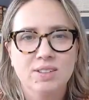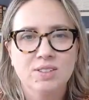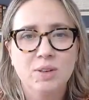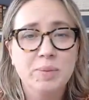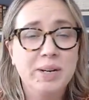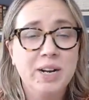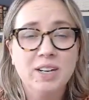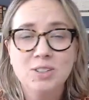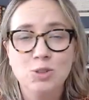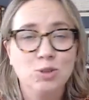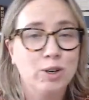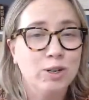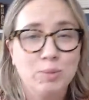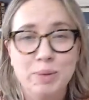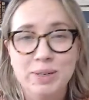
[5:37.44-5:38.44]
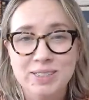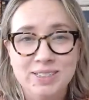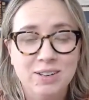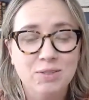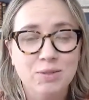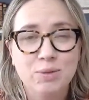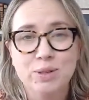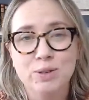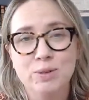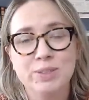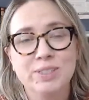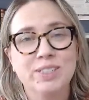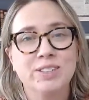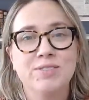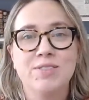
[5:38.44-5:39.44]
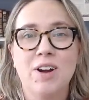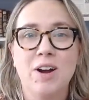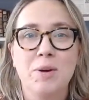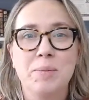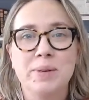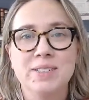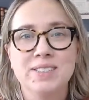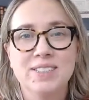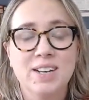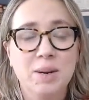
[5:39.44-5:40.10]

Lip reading: So, I mean, I struggle myself with noisy environments,